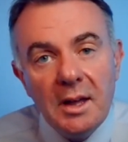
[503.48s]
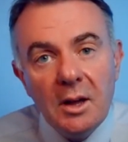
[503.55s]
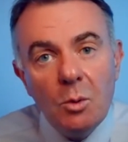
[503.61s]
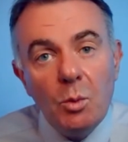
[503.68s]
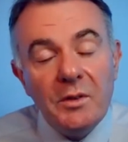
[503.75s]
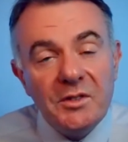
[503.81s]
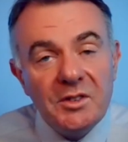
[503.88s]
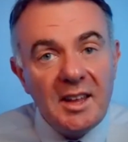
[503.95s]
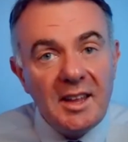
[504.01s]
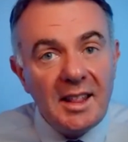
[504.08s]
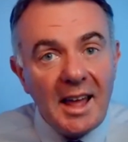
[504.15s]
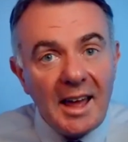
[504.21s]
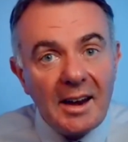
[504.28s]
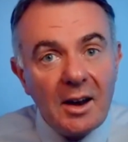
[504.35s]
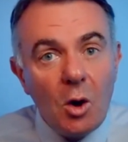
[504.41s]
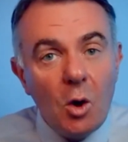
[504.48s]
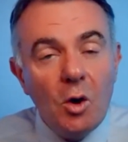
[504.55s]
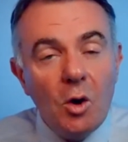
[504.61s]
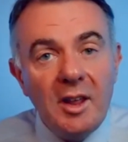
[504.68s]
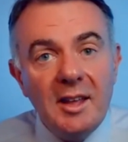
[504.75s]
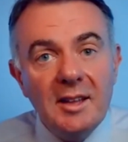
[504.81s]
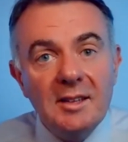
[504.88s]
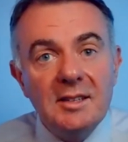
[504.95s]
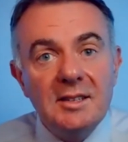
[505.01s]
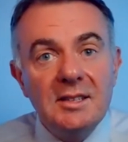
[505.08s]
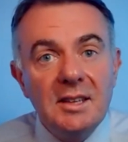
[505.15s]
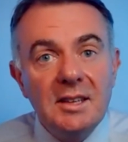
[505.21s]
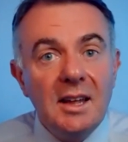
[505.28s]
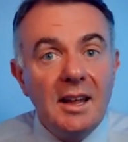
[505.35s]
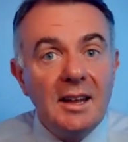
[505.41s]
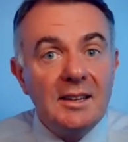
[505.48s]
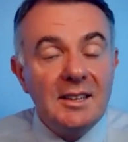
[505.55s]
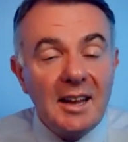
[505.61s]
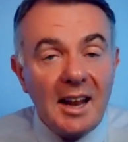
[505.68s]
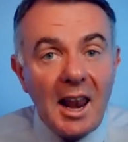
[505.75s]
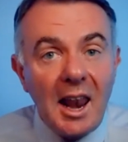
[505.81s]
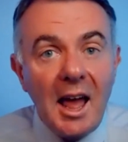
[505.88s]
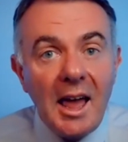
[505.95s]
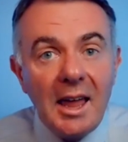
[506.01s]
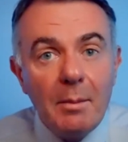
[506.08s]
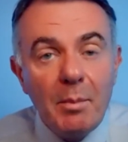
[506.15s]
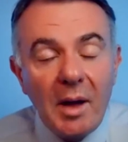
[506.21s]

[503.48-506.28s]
We've seen that audience decline